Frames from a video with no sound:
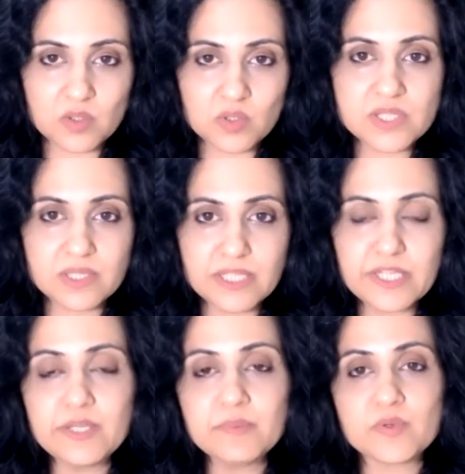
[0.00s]

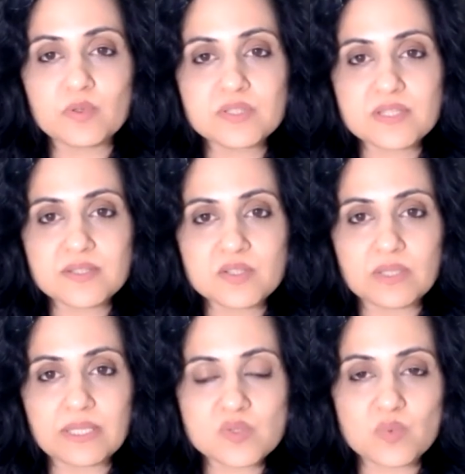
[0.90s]
kundalini process
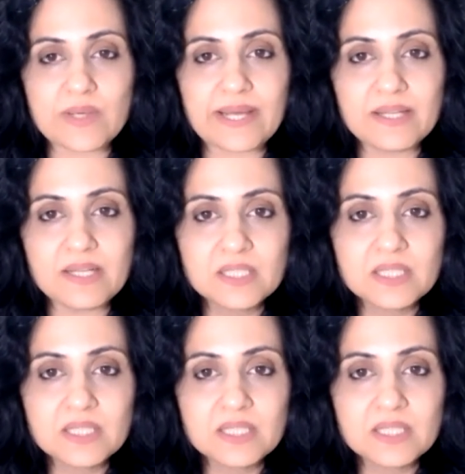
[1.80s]
as well